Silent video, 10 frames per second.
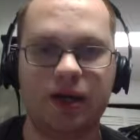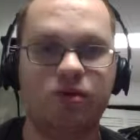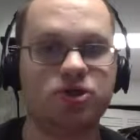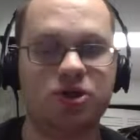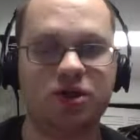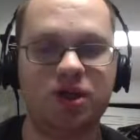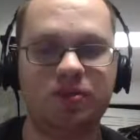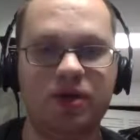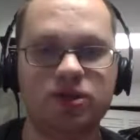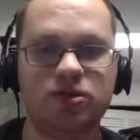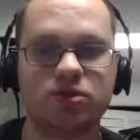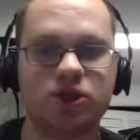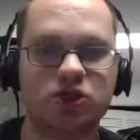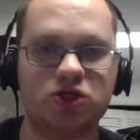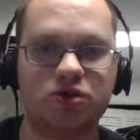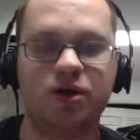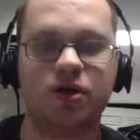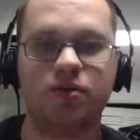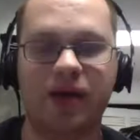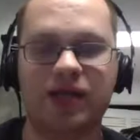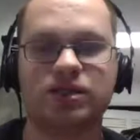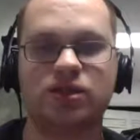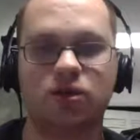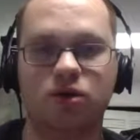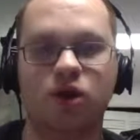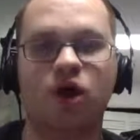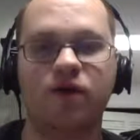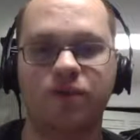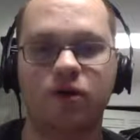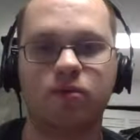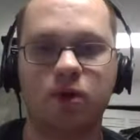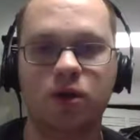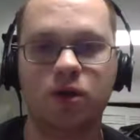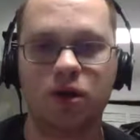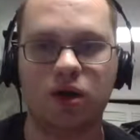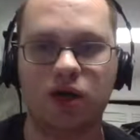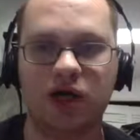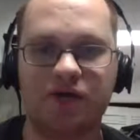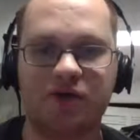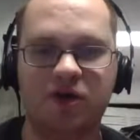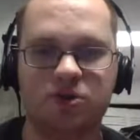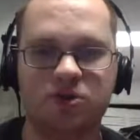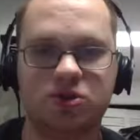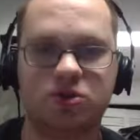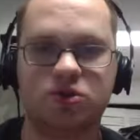Plus, you keep Kinsler, Doolittle, Batson, the whole law firm available too.